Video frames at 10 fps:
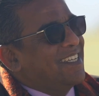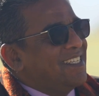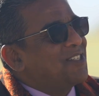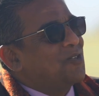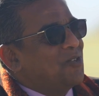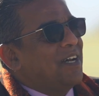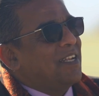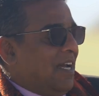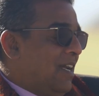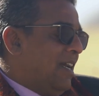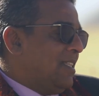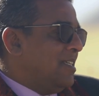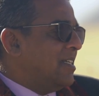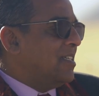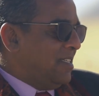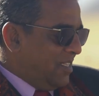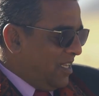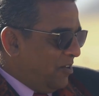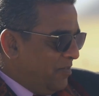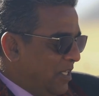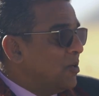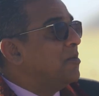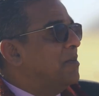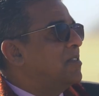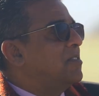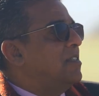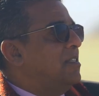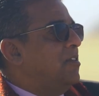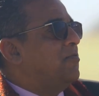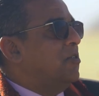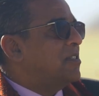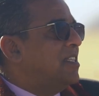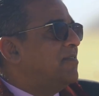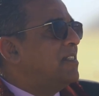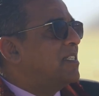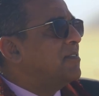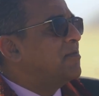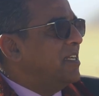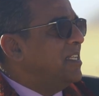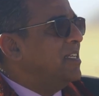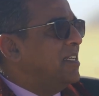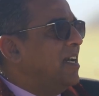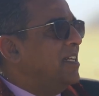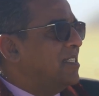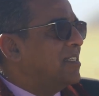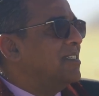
that is true, and I, I think uh, now we know because uh, your force levels have really enhanced